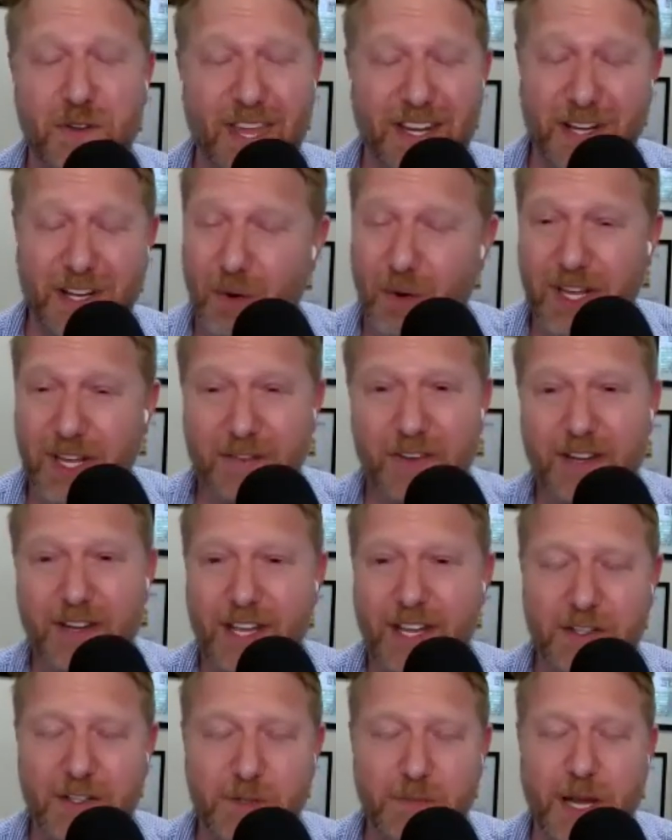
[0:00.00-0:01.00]
They don't even
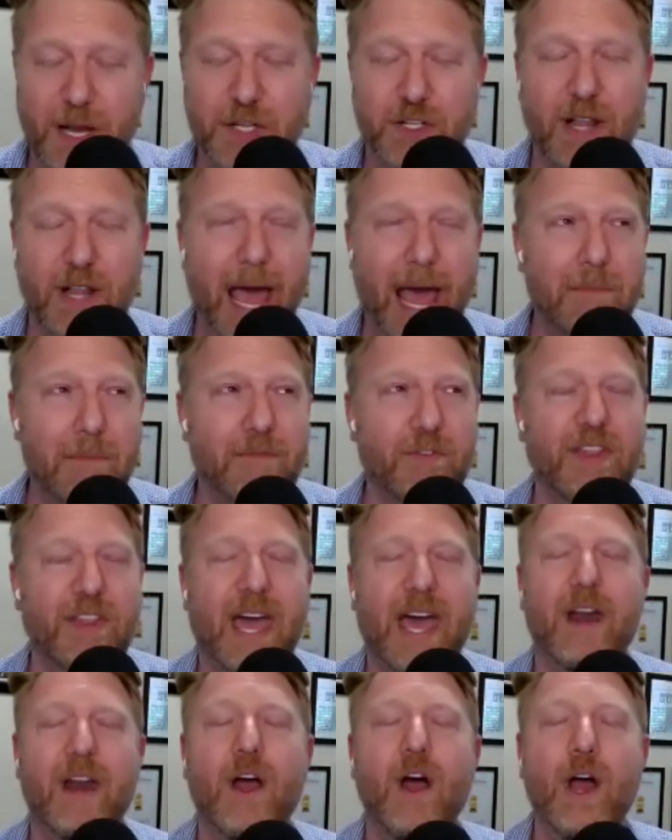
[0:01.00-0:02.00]
need a special app for
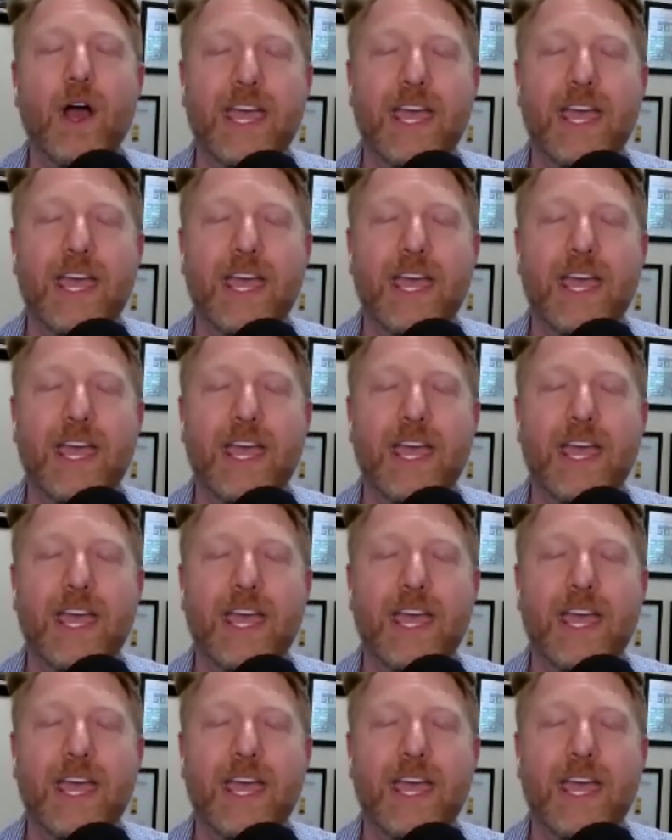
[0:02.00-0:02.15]
that.